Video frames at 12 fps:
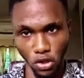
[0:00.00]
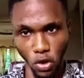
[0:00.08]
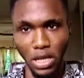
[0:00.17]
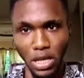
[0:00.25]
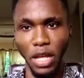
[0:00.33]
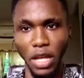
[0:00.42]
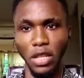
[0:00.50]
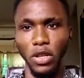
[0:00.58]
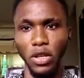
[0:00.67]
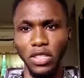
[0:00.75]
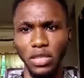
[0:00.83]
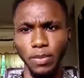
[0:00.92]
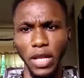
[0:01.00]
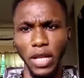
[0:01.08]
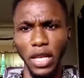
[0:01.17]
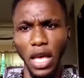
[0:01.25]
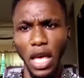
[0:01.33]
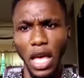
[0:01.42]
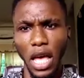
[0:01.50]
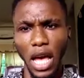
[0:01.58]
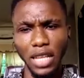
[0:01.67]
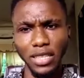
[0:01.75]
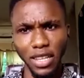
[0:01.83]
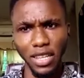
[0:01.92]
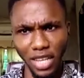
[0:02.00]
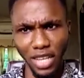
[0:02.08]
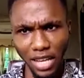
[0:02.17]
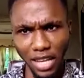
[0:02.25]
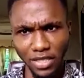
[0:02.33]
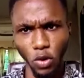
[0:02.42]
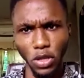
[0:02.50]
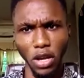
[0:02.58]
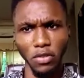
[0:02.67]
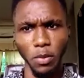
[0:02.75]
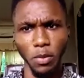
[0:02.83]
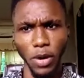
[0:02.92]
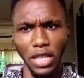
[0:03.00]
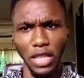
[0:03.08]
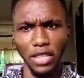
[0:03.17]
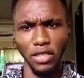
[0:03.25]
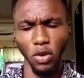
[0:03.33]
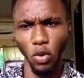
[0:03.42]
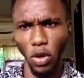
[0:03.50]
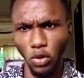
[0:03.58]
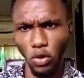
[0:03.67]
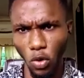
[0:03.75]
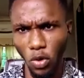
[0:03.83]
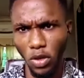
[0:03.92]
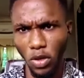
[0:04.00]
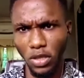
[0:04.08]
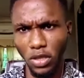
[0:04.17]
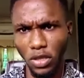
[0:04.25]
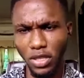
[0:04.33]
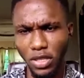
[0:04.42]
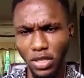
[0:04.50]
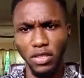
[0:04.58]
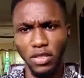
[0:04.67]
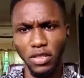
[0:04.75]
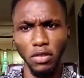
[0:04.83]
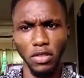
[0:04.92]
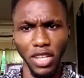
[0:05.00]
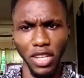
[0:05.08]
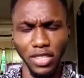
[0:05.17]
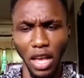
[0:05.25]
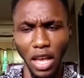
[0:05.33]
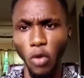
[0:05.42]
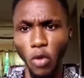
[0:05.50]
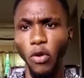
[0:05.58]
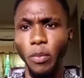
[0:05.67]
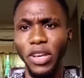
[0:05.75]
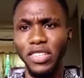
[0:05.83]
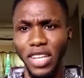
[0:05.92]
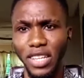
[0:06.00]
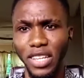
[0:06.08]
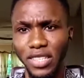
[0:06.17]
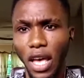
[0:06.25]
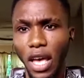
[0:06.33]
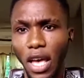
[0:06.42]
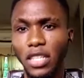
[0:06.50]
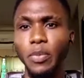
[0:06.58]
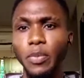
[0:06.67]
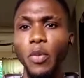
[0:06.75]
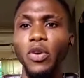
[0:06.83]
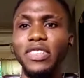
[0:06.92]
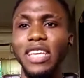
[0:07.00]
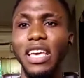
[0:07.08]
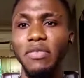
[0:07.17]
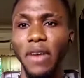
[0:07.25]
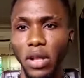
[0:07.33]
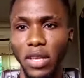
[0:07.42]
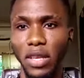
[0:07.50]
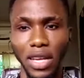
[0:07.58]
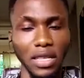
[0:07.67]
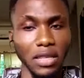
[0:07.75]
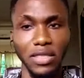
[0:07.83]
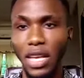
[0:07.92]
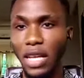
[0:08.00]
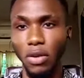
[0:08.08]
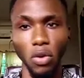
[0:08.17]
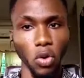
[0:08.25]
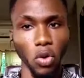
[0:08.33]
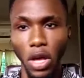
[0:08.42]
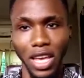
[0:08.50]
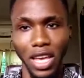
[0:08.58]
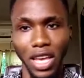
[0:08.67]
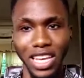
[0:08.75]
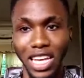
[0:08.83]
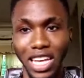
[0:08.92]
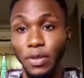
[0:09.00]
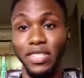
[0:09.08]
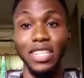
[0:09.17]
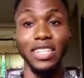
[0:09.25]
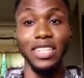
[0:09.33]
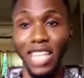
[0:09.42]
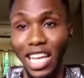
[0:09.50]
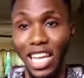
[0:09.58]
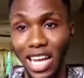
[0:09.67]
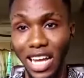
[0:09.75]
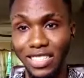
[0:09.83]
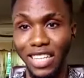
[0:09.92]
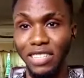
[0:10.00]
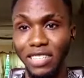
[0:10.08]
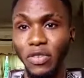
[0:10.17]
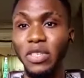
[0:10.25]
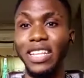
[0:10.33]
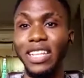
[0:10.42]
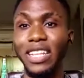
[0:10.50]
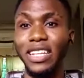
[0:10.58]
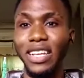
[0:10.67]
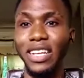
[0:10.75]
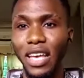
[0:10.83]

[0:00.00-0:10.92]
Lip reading: them that they were on display. And then she asked the owner of the bar that, yo, these shirts are homophobic shirts. They promote gay violence. And he said, oh, he has been selling it like that. He has even been selling it